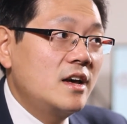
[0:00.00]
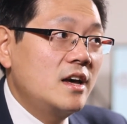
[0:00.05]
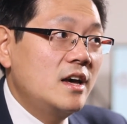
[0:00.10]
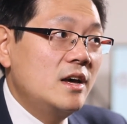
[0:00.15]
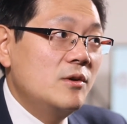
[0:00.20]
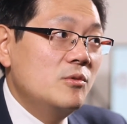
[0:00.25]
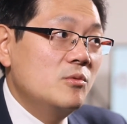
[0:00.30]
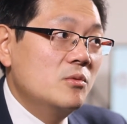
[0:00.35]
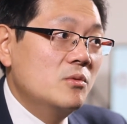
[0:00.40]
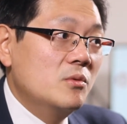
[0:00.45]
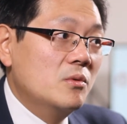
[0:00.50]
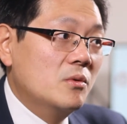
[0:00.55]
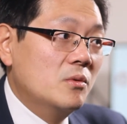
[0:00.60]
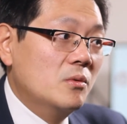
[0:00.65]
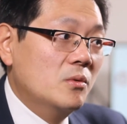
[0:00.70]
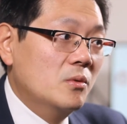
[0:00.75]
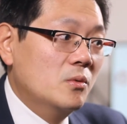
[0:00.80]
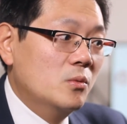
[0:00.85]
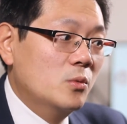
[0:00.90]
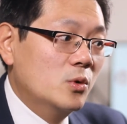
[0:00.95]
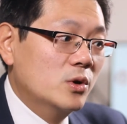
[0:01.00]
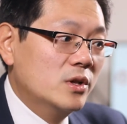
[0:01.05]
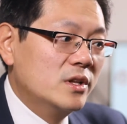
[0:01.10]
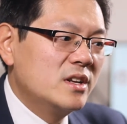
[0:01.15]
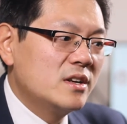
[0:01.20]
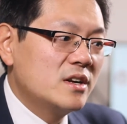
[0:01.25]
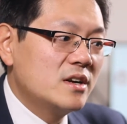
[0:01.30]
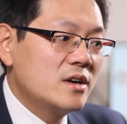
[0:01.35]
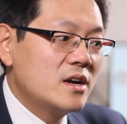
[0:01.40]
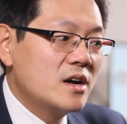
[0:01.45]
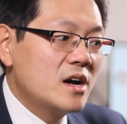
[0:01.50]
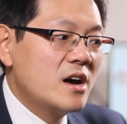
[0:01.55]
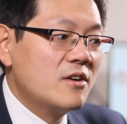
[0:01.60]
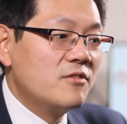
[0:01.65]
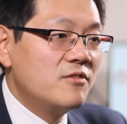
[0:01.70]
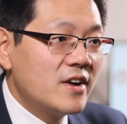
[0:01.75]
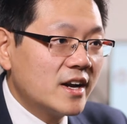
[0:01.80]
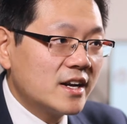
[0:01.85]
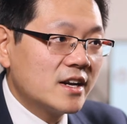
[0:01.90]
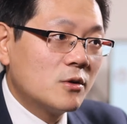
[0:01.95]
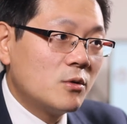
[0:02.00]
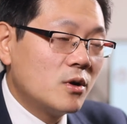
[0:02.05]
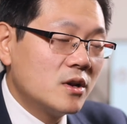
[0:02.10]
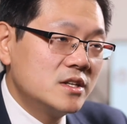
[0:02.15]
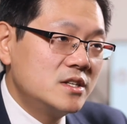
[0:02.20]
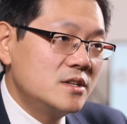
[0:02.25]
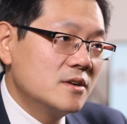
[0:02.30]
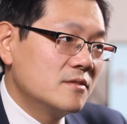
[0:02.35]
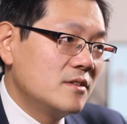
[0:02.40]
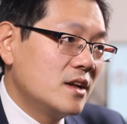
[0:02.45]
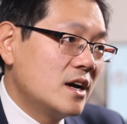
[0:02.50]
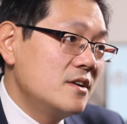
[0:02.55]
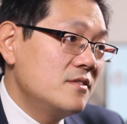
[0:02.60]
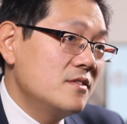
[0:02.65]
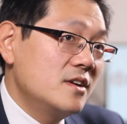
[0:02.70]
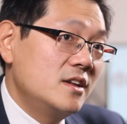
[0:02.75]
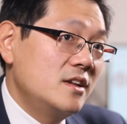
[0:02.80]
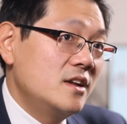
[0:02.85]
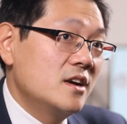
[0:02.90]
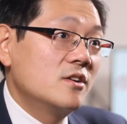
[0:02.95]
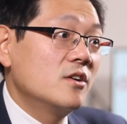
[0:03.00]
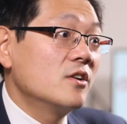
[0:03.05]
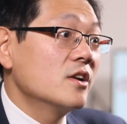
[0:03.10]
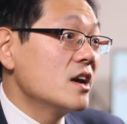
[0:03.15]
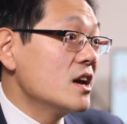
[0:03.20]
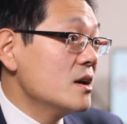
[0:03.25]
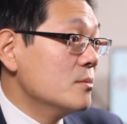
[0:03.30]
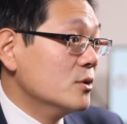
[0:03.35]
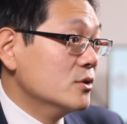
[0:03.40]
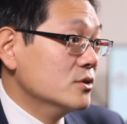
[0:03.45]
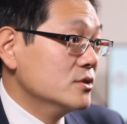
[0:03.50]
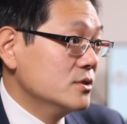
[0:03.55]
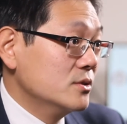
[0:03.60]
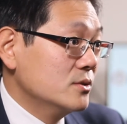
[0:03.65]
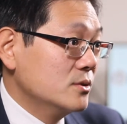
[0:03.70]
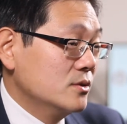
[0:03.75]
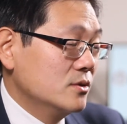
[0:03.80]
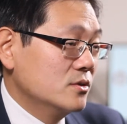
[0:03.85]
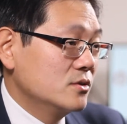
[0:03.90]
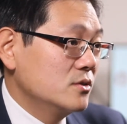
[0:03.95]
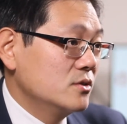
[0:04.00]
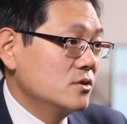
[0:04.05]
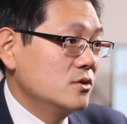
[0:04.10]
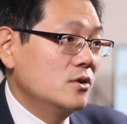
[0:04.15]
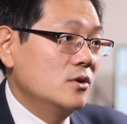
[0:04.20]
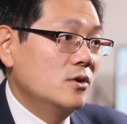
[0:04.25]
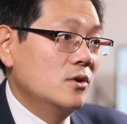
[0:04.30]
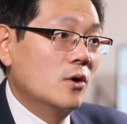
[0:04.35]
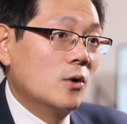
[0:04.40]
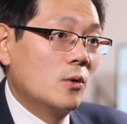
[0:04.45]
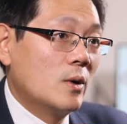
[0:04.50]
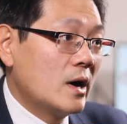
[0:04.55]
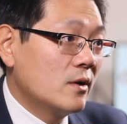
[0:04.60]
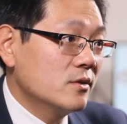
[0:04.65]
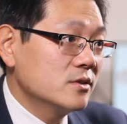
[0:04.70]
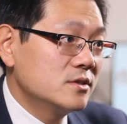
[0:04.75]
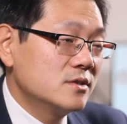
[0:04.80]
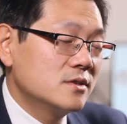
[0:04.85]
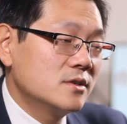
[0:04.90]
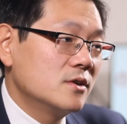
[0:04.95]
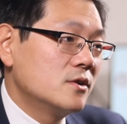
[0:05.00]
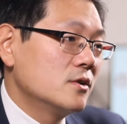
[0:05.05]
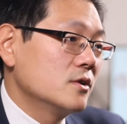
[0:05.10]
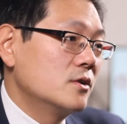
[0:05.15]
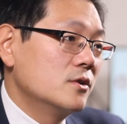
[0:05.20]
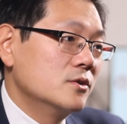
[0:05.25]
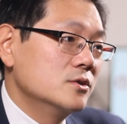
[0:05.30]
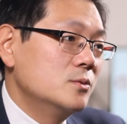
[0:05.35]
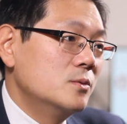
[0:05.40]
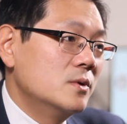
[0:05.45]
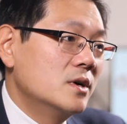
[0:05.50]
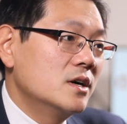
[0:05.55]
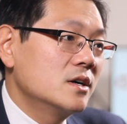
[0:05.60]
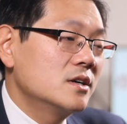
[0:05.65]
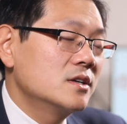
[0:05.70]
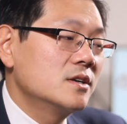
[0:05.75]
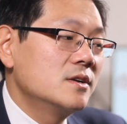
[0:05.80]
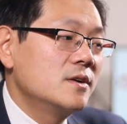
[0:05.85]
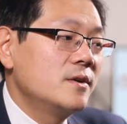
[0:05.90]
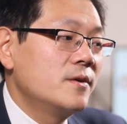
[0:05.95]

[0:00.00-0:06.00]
it would affect the quality of life and they're not able to go out or go to work.